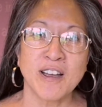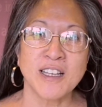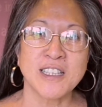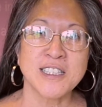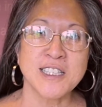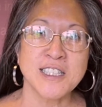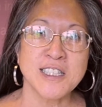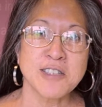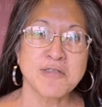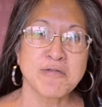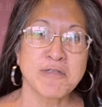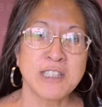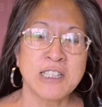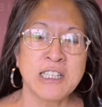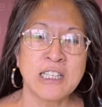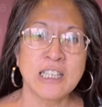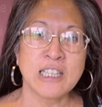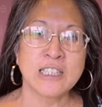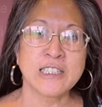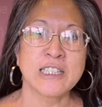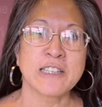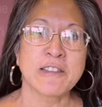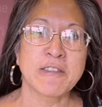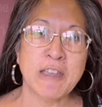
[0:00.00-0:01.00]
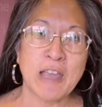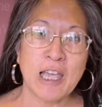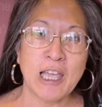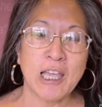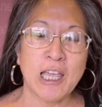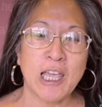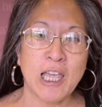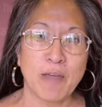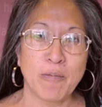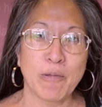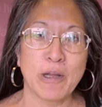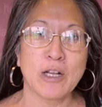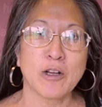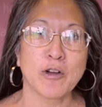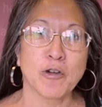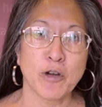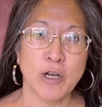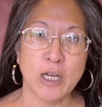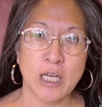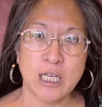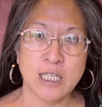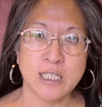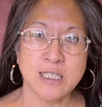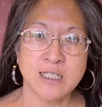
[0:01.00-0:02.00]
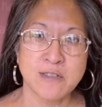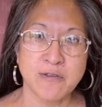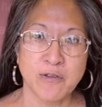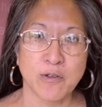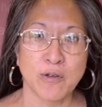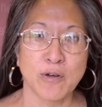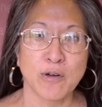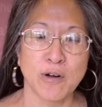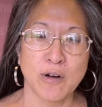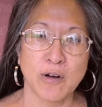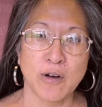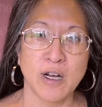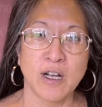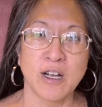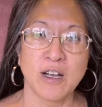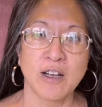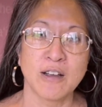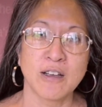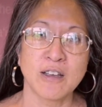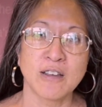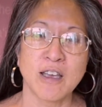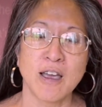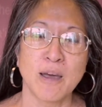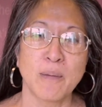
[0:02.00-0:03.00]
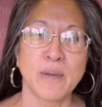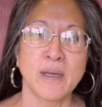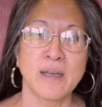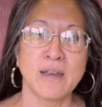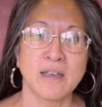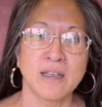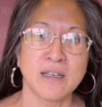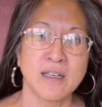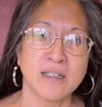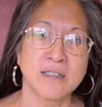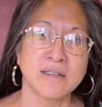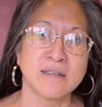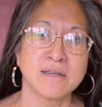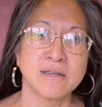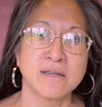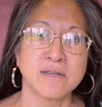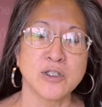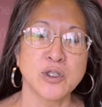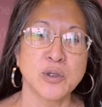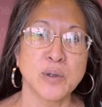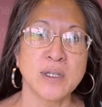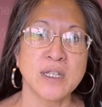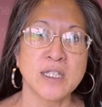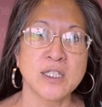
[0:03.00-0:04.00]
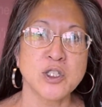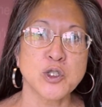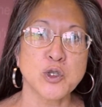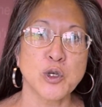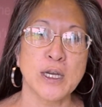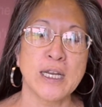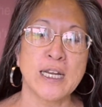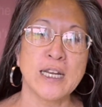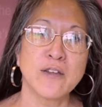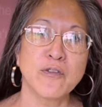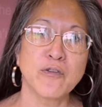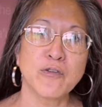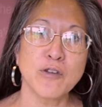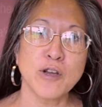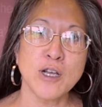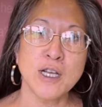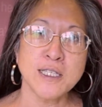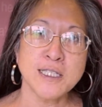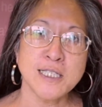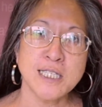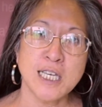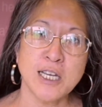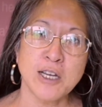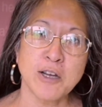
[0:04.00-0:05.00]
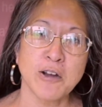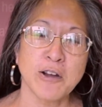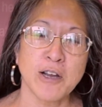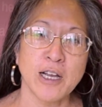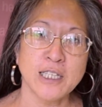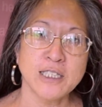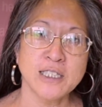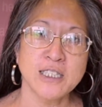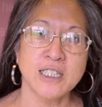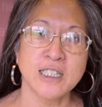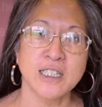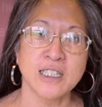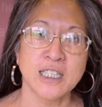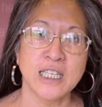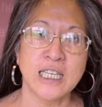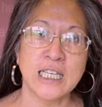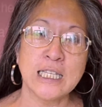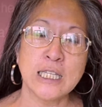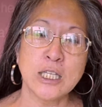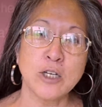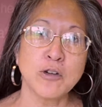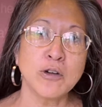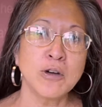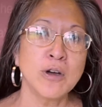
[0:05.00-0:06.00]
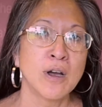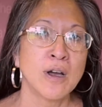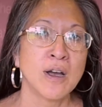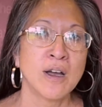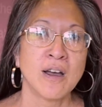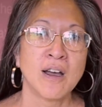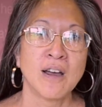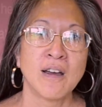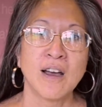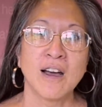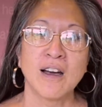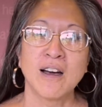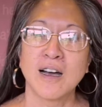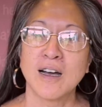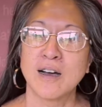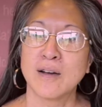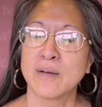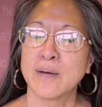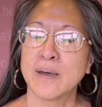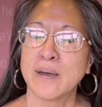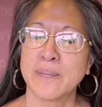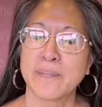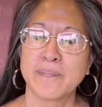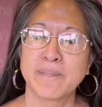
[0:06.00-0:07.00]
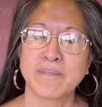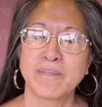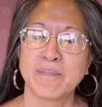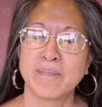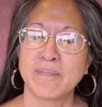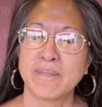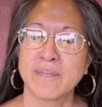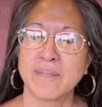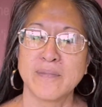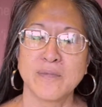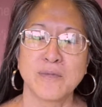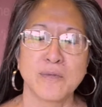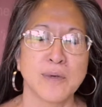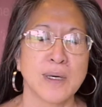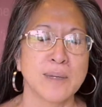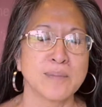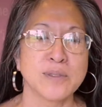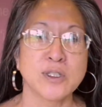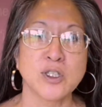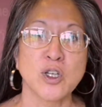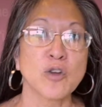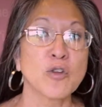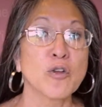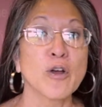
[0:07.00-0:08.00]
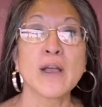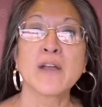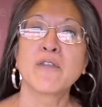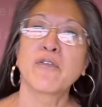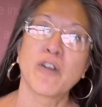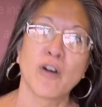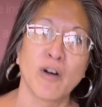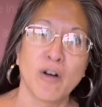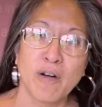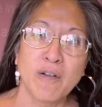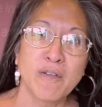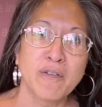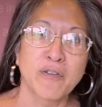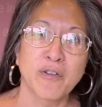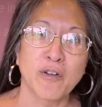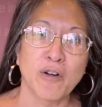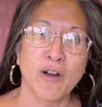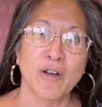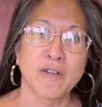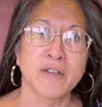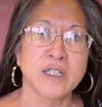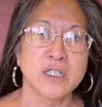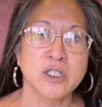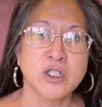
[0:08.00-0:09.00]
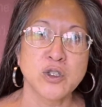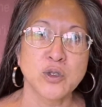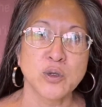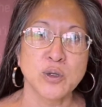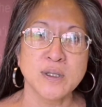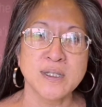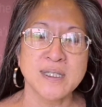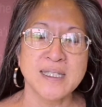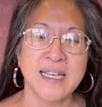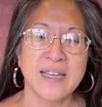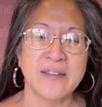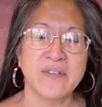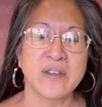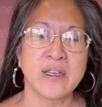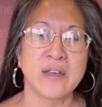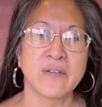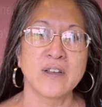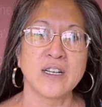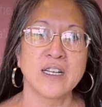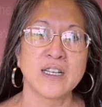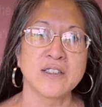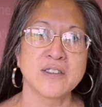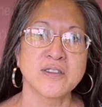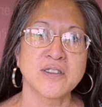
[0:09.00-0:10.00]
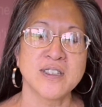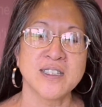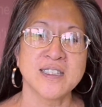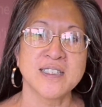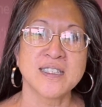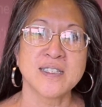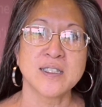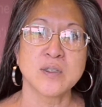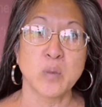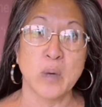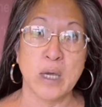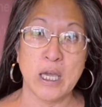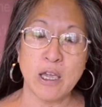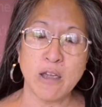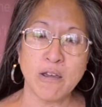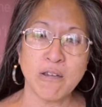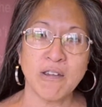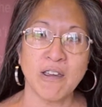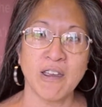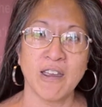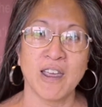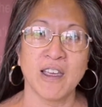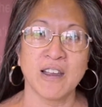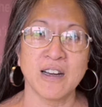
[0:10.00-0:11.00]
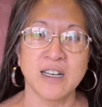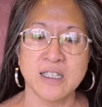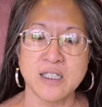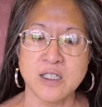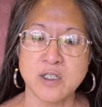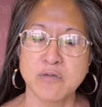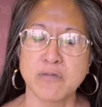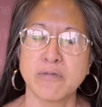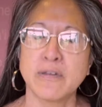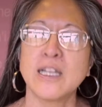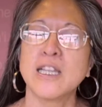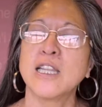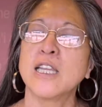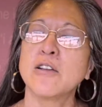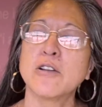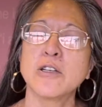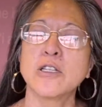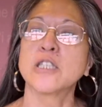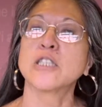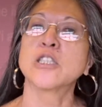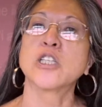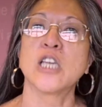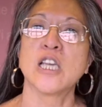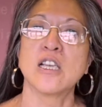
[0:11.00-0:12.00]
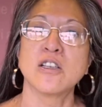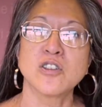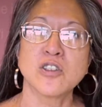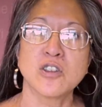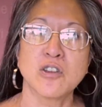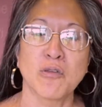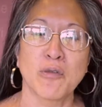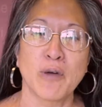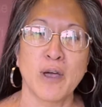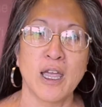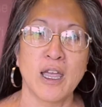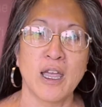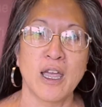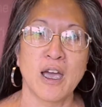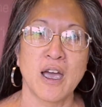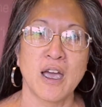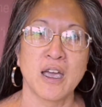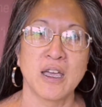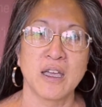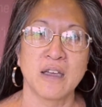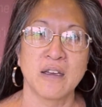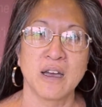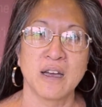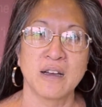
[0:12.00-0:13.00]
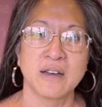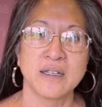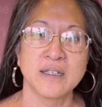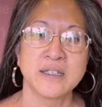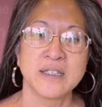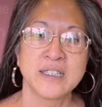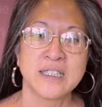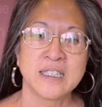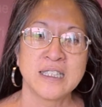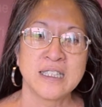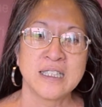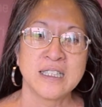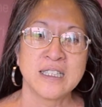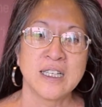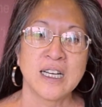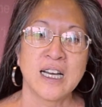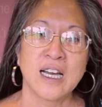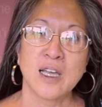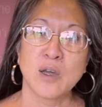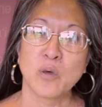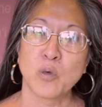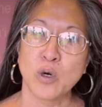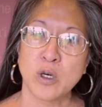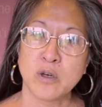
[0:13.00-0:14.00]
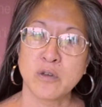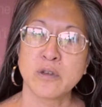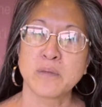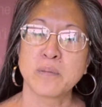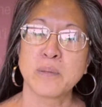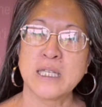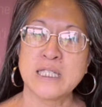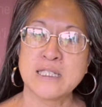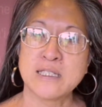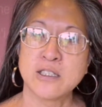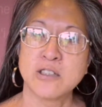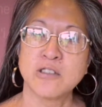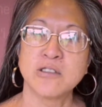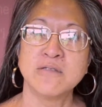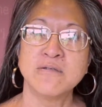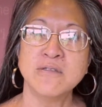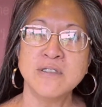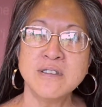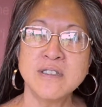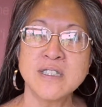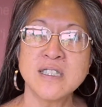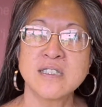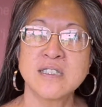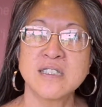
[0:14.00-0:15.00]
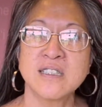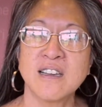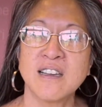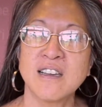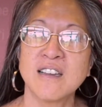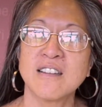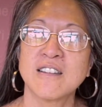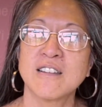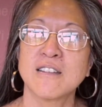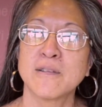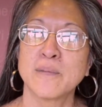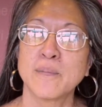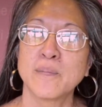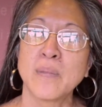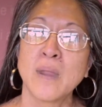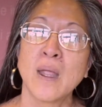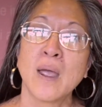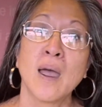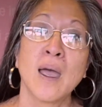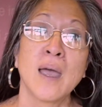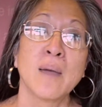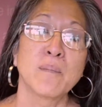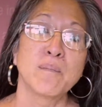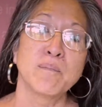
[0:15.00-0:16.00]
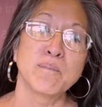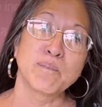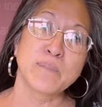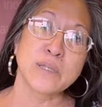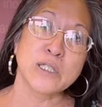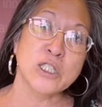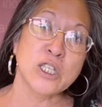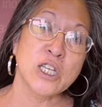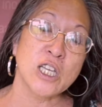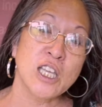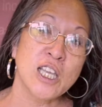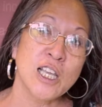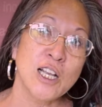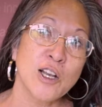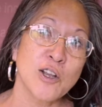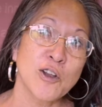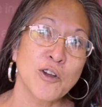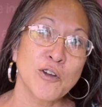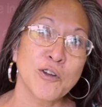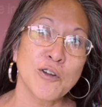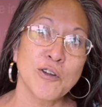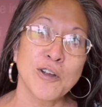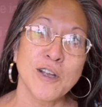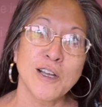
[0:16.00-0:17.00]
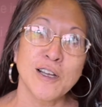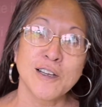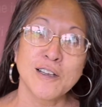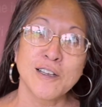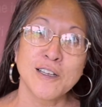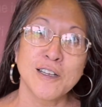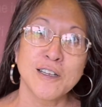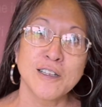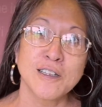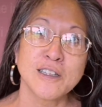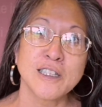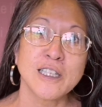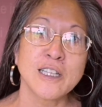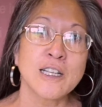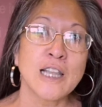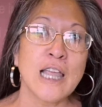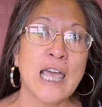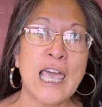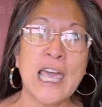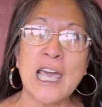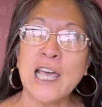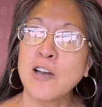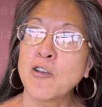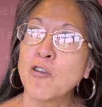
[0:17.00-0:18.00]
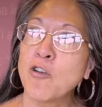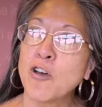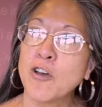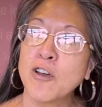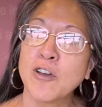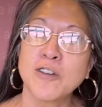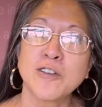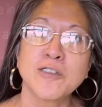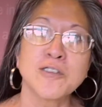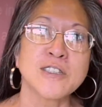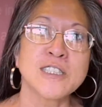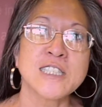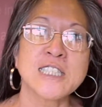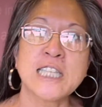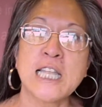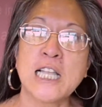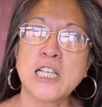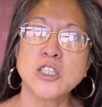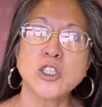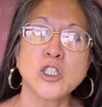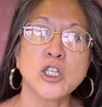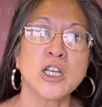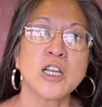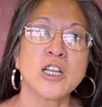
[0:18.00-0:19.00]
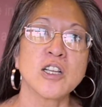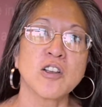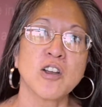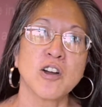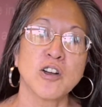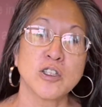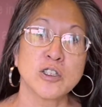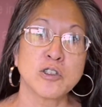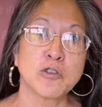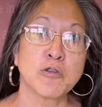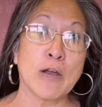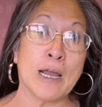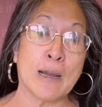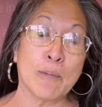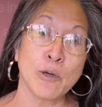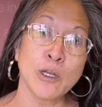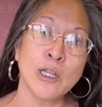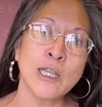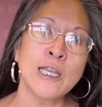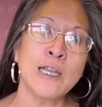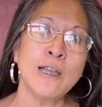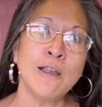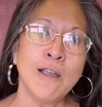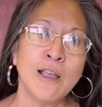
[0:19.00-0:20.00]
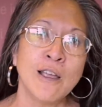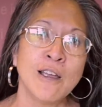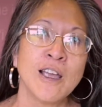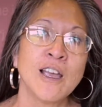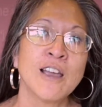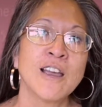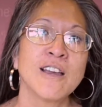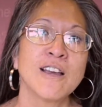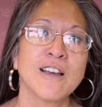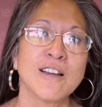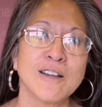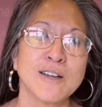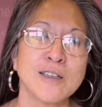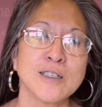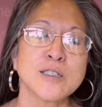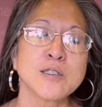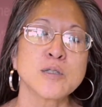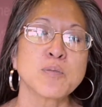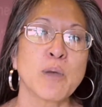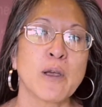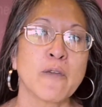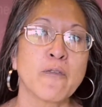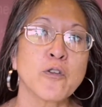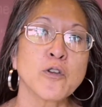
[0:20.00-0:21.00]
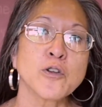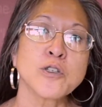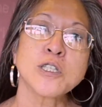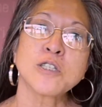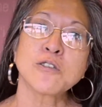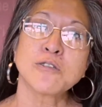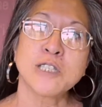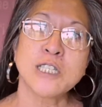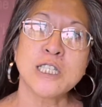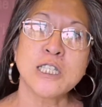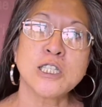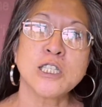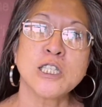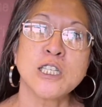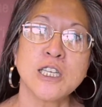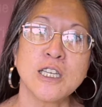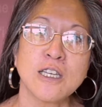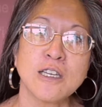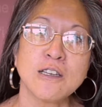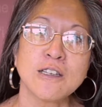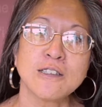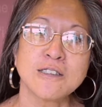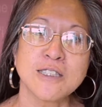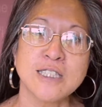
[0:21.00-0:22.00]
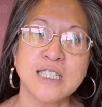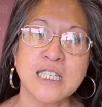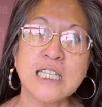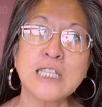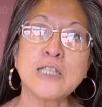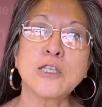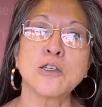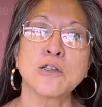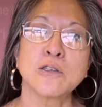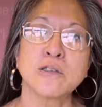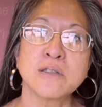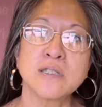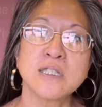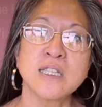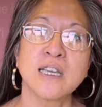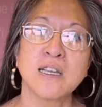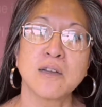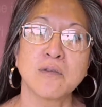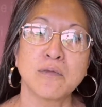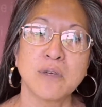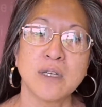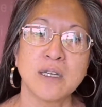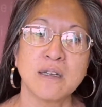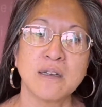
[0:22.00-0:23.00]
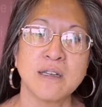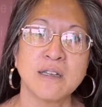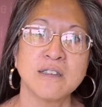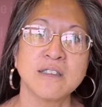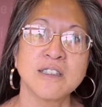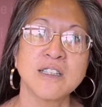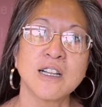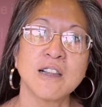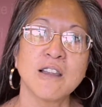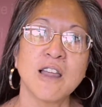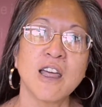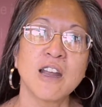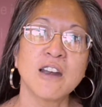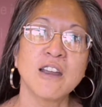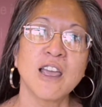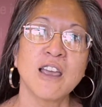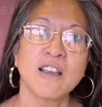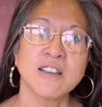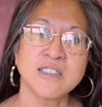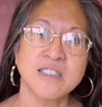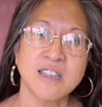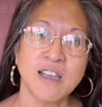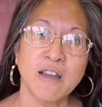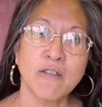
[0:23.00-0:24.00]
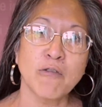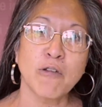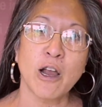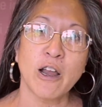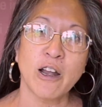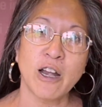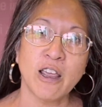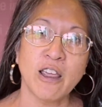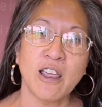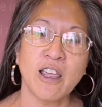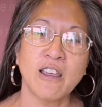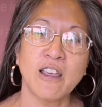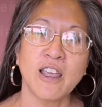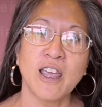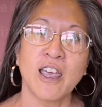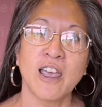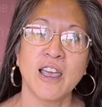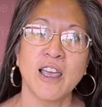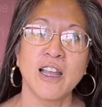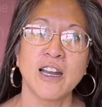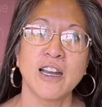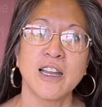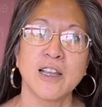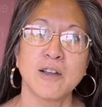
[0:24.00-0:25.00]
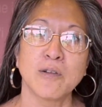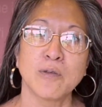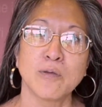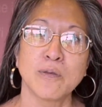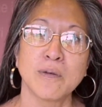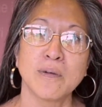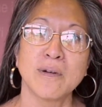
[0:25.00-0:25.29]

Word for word: I just really like to thank Kim and Chris for uh, coming and doing this training for us here at uh, Hilo. Um, I'm so grateful for all the tools they've given us this week, and it's really going to change the way I, uh, I work with my students. Um, in particular, uh, little add-on or extension called Grammarly. Uh, it's my first year teaching uh, seniors, and we did a lot of essay writing, and it